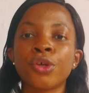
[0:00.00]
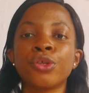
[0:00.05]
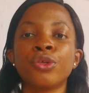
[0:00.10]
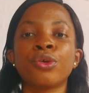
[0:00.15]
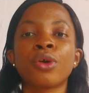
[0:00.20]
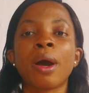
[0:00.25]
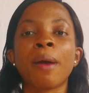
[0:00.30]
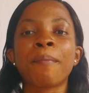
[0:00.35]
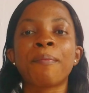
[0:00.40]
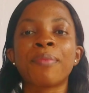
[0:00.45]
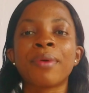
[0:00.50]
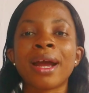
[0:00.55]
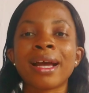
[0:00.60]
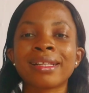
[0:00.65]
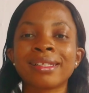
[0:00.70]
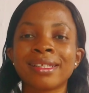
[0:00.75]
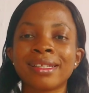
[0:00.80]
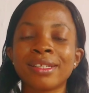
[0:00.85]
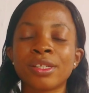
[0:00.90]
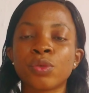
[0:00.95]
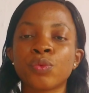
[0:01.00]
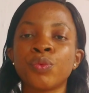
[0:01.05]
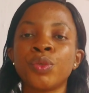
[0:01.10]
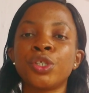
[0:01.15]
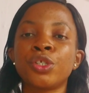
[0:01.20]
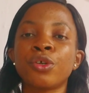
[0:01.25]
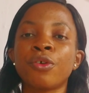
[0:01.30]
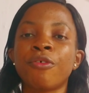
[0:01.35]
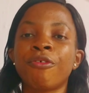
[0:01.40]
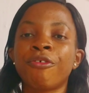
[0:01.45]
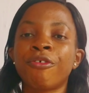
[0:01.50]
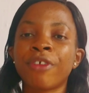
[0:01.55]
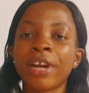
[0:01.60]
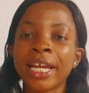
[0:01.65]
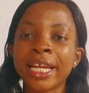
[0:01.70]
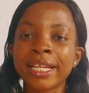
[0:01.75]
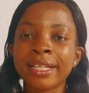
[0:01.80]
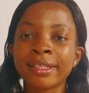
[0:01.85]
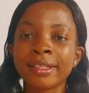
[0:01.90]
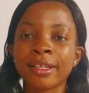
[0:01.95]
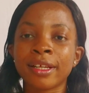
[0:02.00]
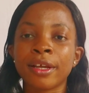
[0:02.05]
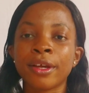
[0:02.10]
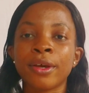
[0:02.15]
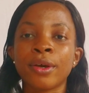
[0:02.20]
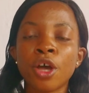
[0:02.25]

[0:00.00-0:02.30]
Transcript: You can practice with your friends.